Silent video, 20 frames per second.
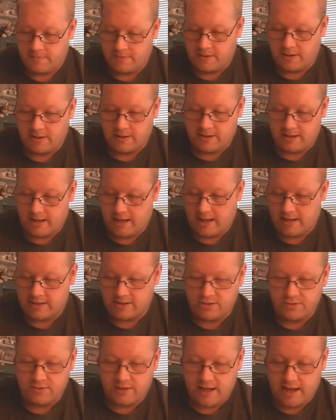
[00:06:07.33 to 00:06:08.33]
you know, they
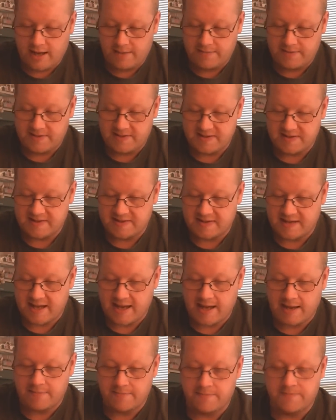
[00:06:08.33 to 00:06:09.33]
had 2 copies of this
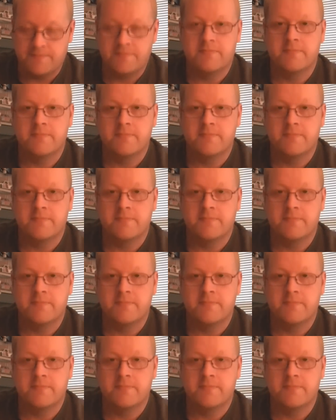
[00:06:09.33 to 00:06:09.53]
game